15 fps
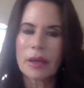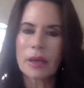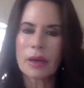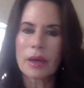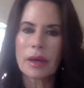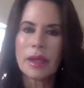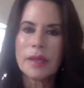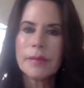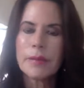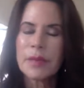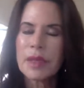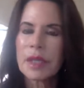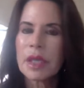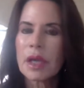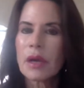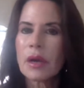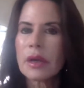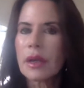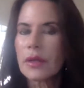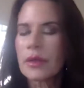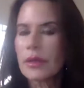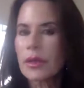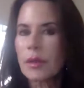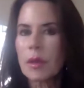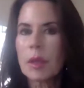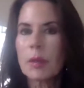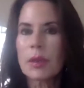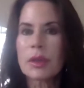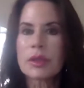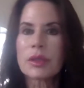Or, another thing
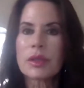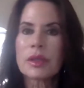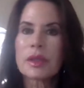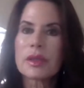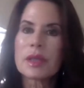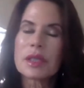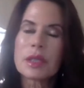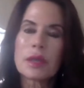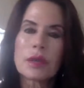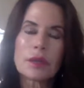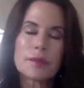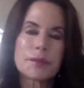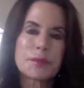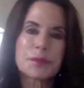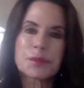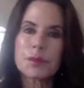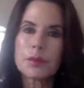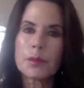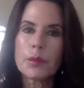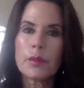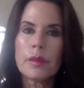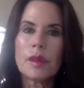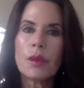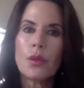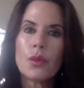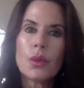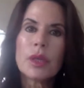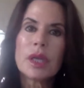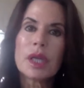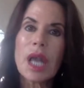people are doing that they don't
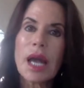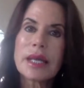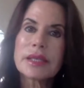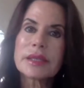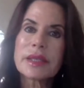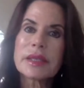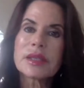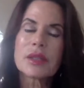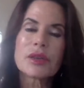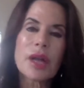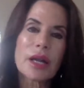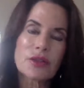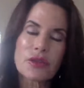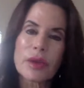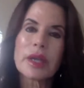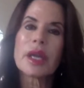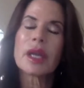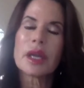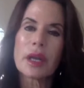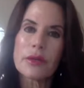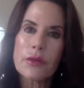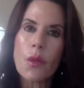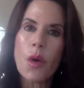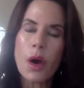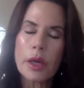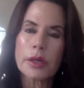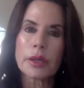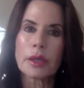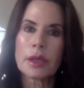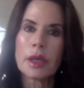realize is they're not drinking enough
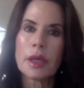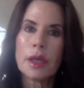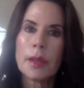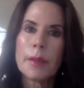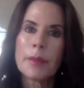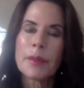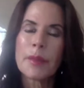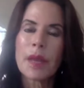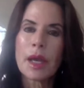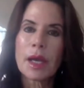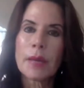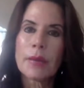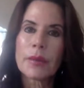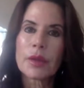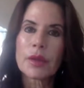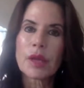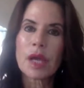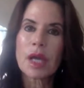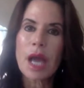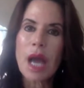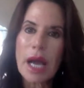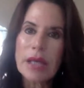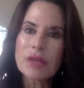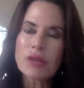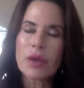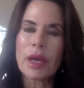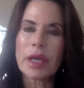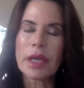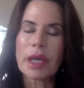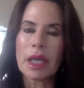water. They're not
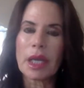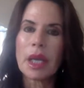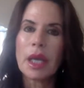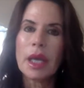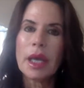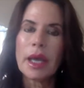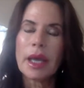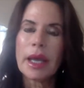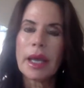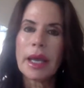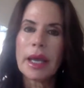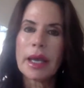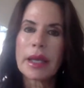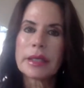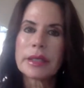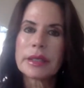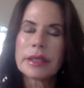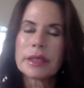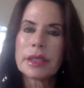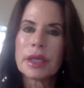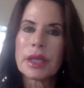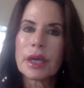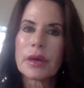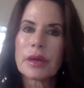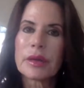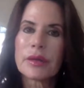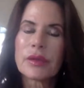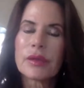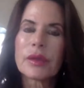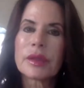hydrating. And,
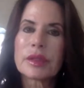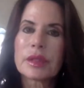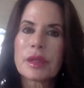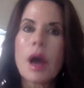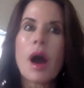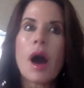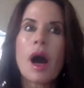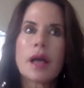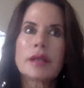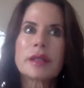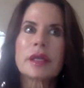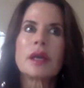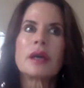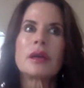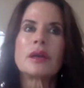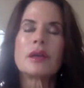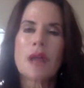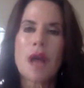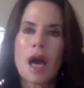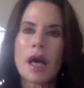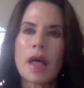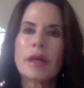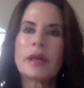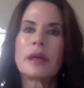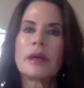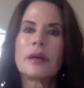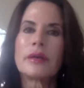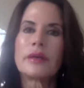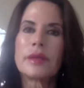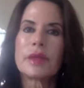it's causing a lot
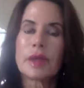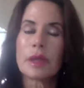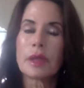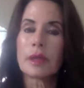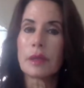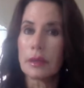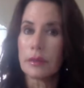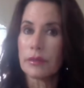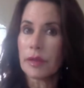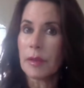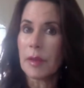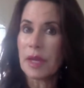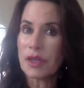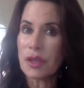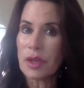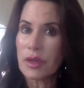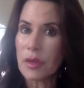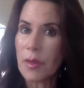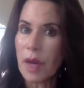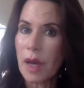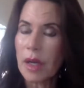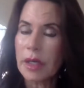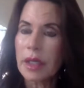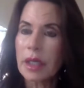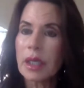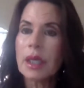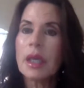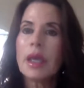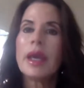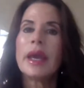of inflammation in the
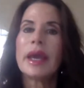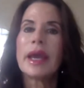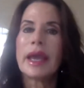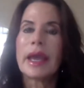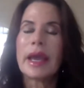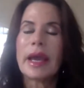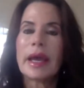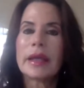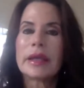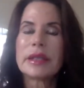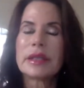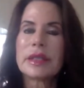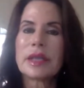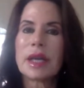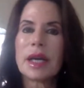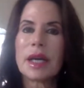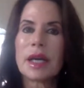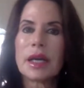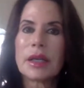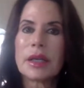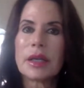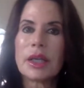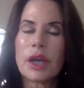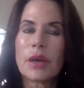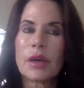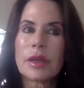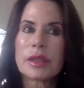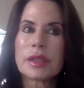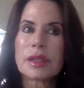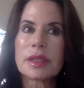body. And,
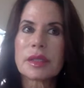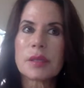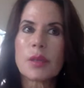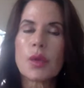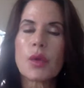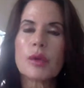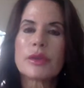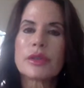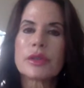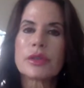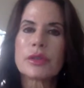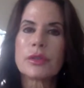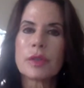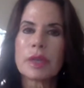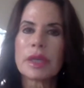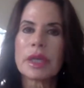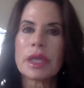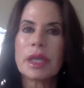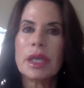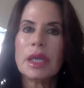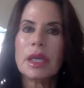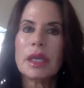it's important to really